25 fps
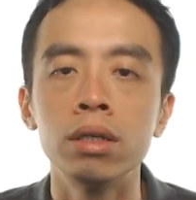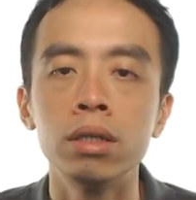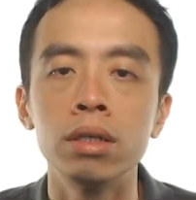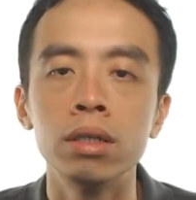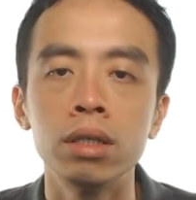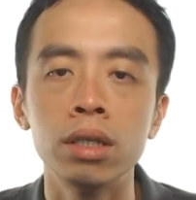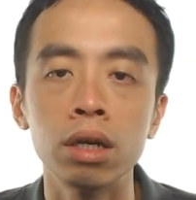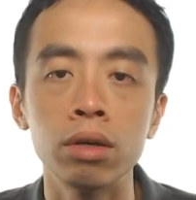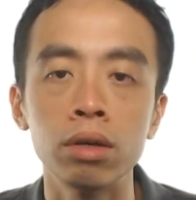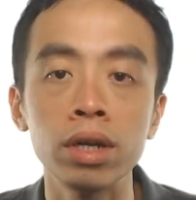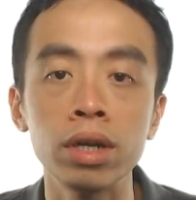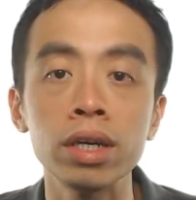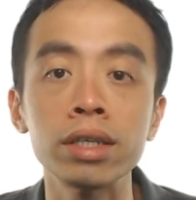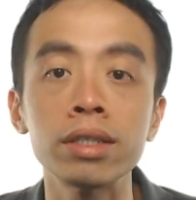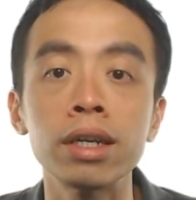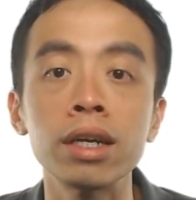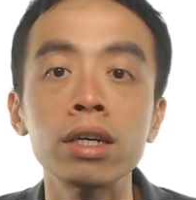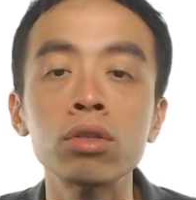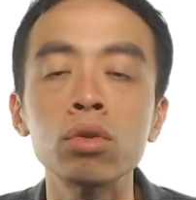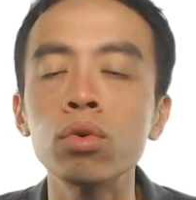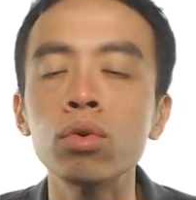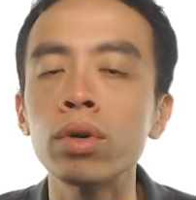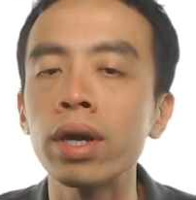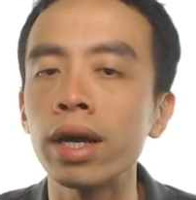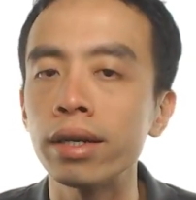Now next,
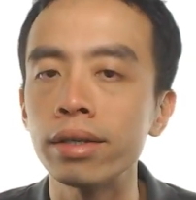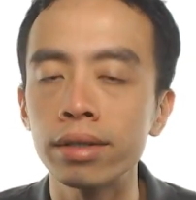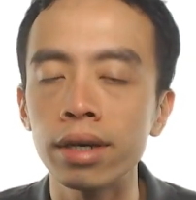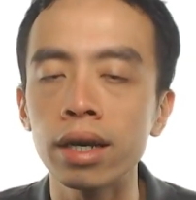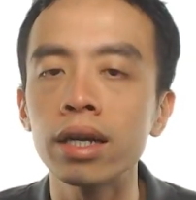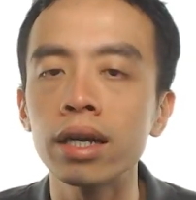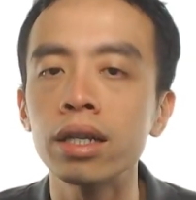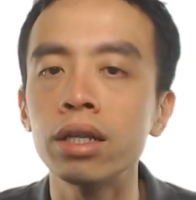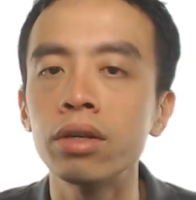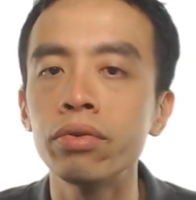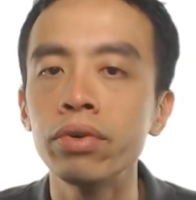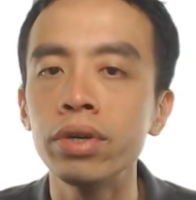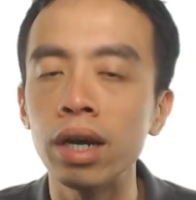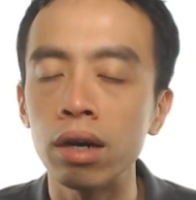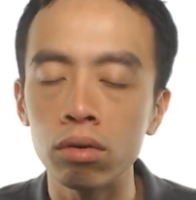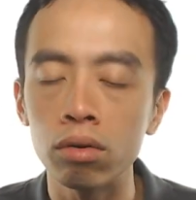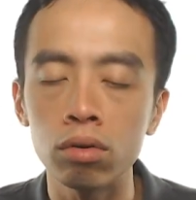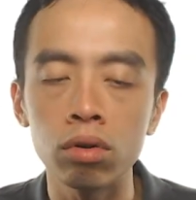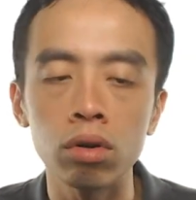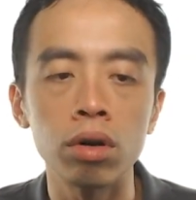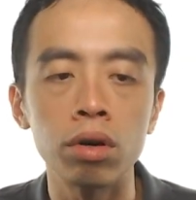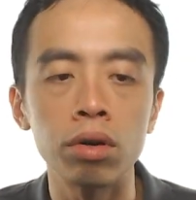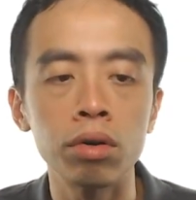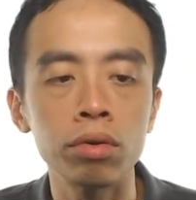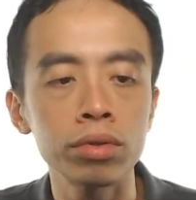let's look at secondary
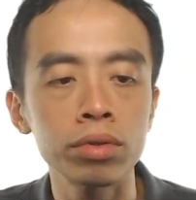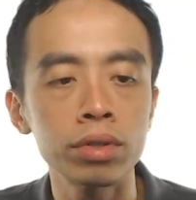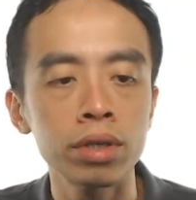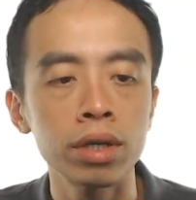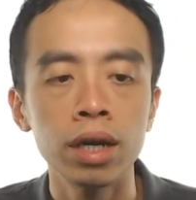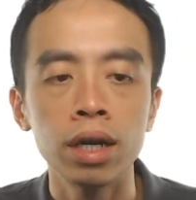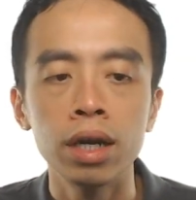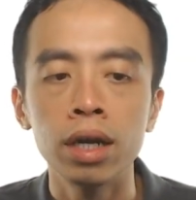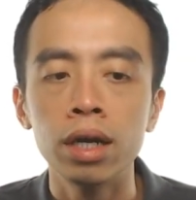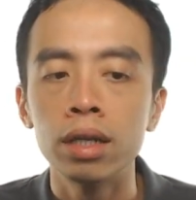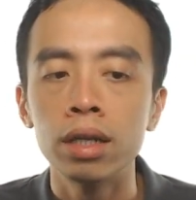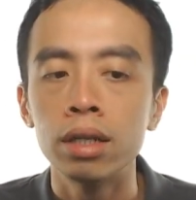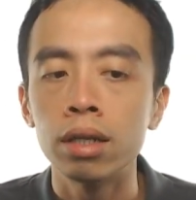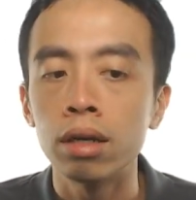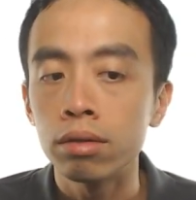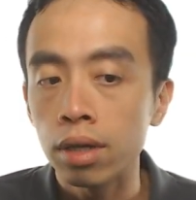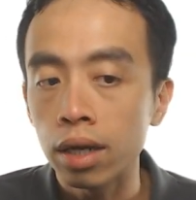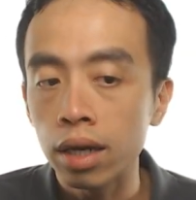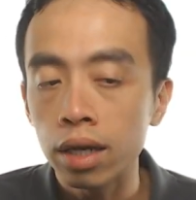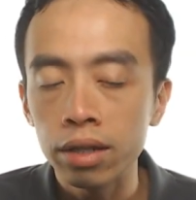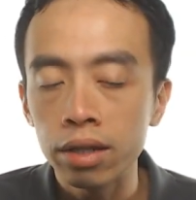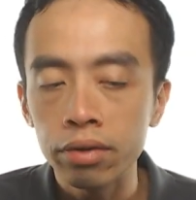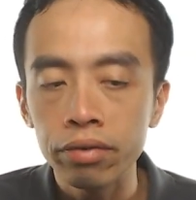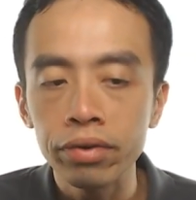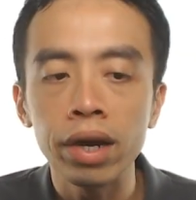alcohols. Now
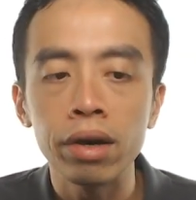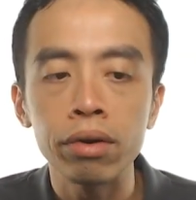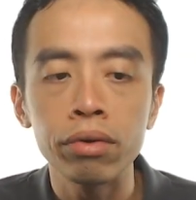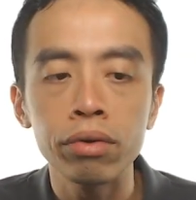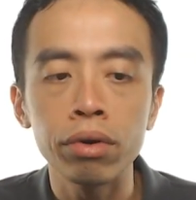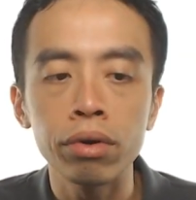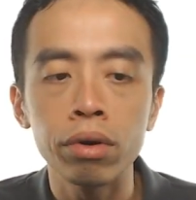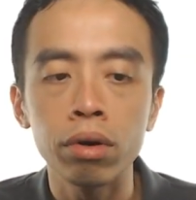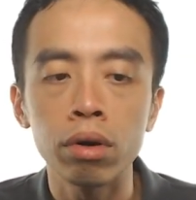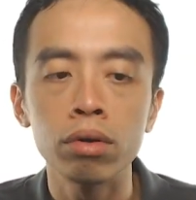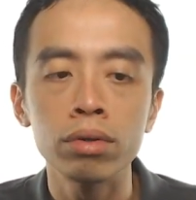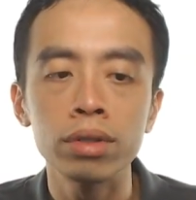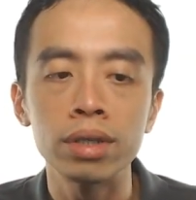secondary alcohol,